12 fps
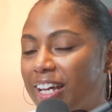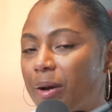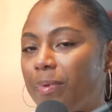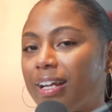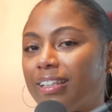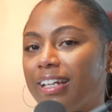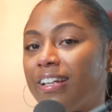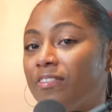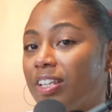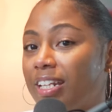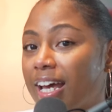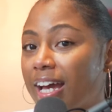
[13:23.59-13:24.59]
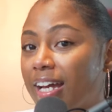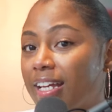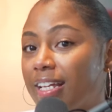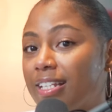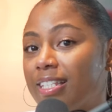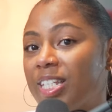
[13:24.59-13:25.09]
But at the end of the day,
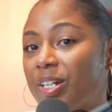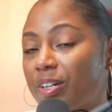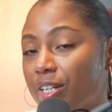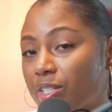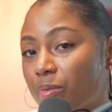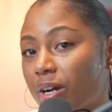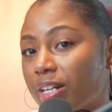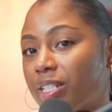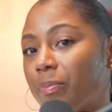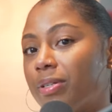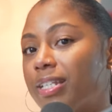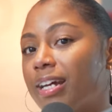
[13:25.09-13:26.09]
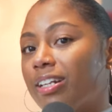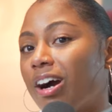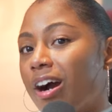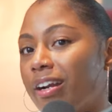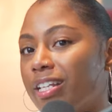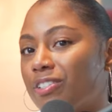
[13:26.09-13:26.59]
it's serious work to protect
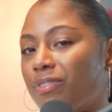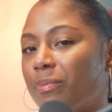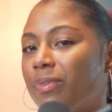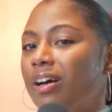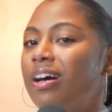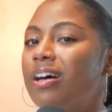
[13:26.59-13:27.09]
artists from